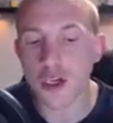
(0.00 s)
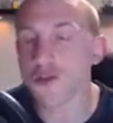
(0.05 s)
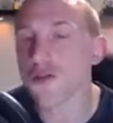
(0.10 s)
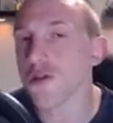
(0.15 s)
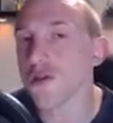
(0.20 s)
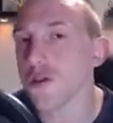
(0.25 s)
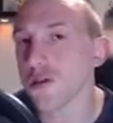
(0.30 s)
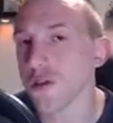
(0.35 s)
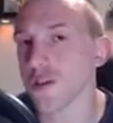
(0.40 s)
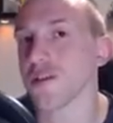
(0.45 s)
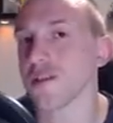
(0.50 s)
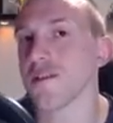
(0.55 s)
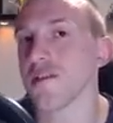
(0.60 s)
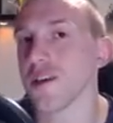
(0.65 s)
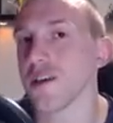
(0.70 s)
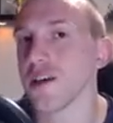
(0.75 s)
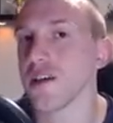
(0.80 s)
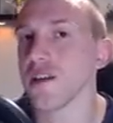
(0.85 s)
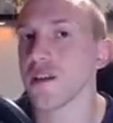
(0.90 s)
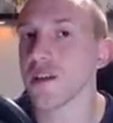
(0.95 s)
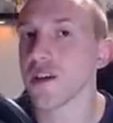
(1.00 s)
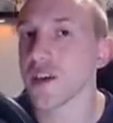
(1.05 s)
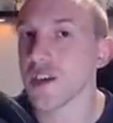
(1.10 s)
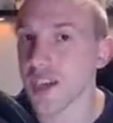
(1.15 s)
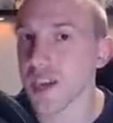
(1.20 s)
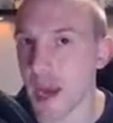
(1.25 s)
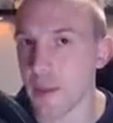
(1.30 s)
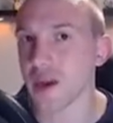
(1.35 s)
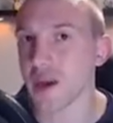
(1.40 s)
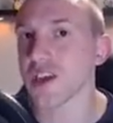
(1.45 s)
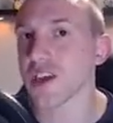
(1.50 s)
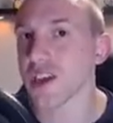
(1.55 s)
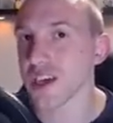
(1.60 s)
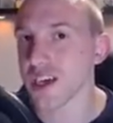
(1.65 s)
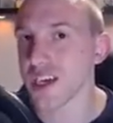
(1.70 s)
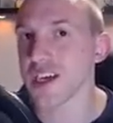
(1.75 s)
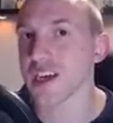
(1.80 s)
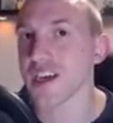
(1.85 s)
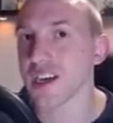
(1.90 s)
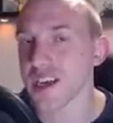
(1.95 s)
just so you can see the damage
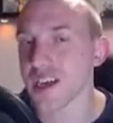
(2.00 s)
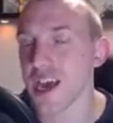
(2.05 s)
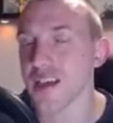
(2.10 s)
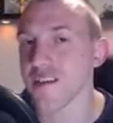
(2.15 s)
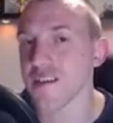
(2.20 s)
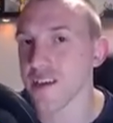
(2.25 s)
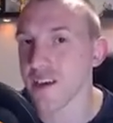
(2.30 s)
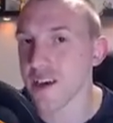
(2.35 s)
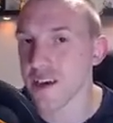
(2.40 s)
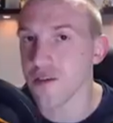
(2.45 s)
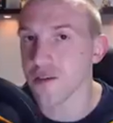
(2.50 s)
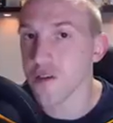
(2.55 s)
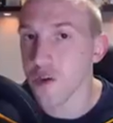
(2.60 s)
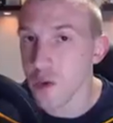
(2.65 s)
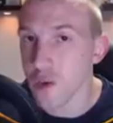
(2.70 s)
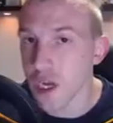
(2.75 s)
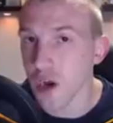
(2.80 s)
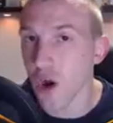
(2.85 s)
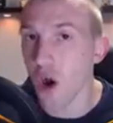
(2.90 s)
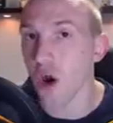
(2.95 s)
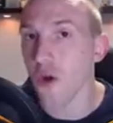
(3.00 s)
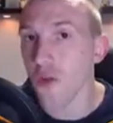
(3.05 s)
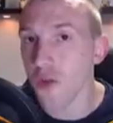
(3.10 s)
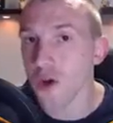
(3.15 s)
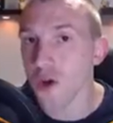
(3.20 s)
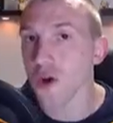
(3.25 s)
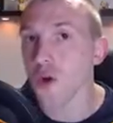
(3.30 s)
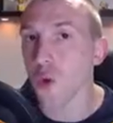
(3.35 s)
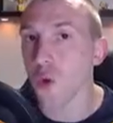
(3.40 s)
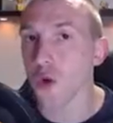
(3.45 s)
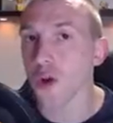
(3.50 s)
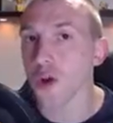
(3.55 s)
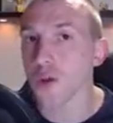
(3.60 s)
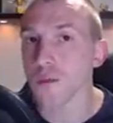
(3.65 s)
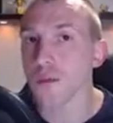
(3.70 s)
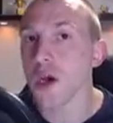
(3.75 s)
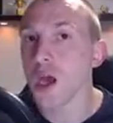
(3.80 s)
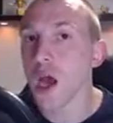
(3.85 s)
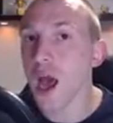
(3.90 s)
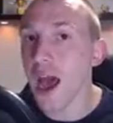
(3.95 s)
the Giga Tesla is doing on the
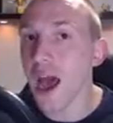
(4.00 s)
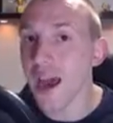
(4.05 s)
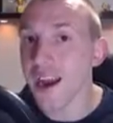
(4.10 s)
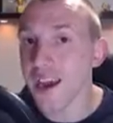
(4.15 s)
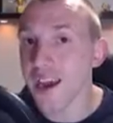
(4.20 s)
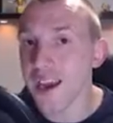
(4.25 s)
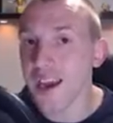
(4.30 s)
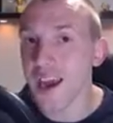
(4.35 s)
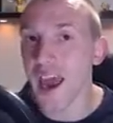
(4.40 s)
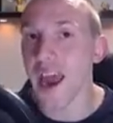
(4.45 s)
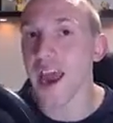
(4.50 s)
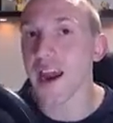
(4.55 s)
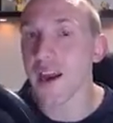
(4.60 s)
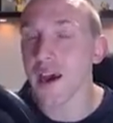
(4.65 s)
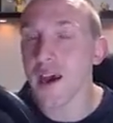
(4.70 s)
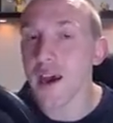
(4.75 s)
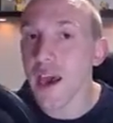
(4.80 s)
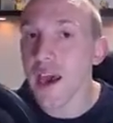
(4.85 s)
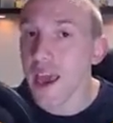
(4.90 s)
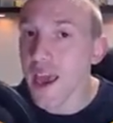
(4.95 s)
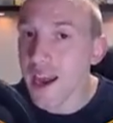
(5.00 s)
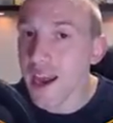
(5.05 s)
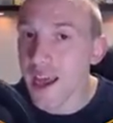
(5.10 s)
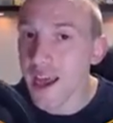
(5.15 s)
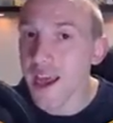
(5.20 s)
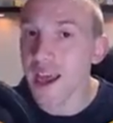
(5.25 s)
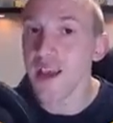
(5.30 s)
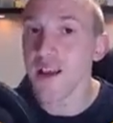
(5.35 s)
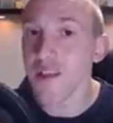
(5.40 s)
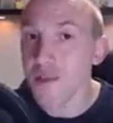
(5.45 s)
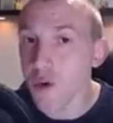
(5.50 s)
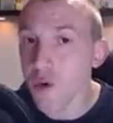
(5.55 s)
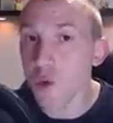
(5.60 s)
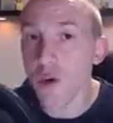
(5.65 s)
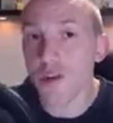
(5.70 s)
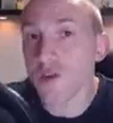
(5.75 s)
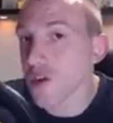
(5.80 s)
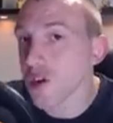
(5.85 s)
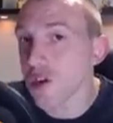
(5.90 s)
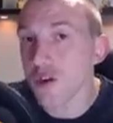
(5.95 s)
Golem. And again, it is
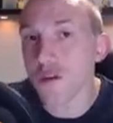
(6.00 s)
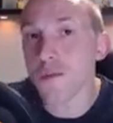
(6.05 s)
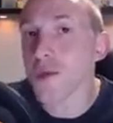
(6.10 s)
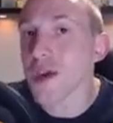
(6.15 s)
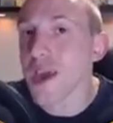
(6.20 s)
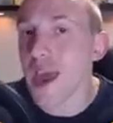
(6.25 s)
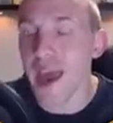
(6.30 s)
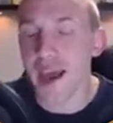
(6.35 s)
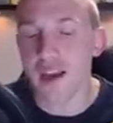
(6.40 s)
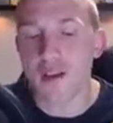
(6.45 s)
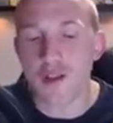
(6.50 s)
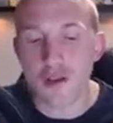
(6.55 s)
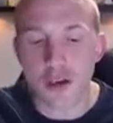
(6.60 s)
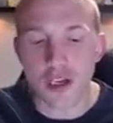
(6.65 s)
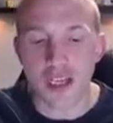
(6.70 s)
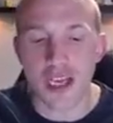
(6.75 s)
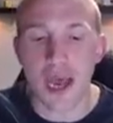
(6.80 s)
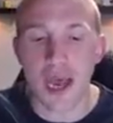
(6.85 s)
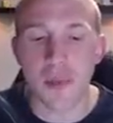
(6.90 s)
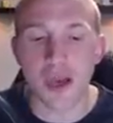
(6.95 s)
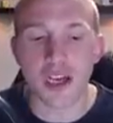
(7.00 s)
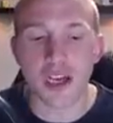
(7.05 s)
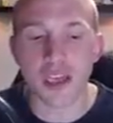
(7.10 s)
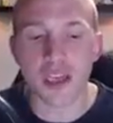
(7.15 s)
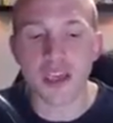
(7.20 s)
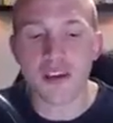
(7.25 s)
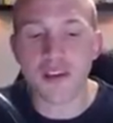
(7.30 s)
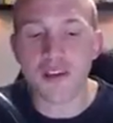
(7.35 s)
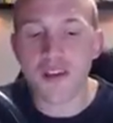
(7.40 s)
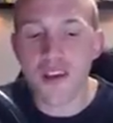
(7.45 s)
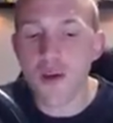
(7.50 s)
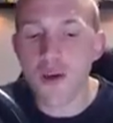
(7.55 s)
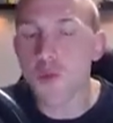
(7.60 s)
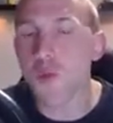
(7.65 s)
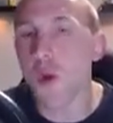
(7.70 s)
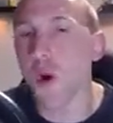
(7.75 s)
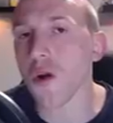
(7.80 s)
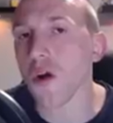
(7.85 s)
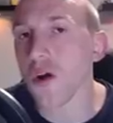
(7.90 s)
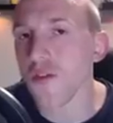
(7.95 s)
going to just be extra damage. This is a
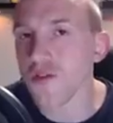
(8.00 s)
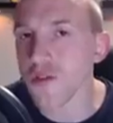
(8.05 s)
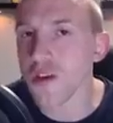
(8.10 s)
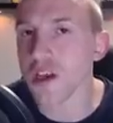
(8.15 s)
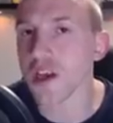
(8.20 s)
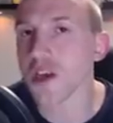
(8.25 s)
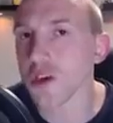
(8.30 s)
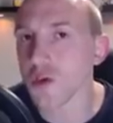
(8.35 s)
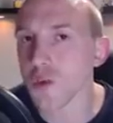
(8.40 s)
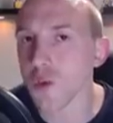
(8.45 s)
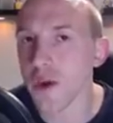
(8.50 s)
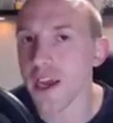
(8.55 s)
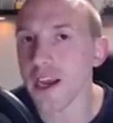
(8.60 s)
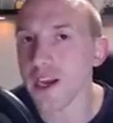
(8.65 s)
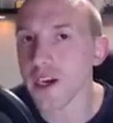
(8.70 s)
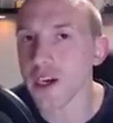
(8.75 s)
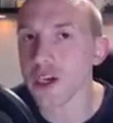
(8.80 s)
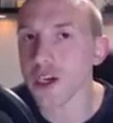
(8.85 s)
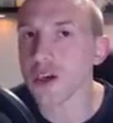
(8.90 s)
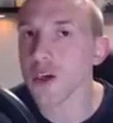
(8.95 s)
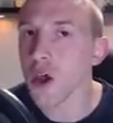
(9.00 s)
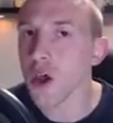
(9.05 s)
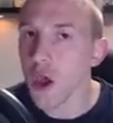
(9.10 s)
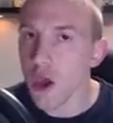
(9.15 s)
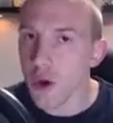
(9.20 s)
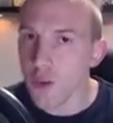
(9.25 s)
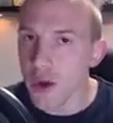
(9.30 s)
one-off situation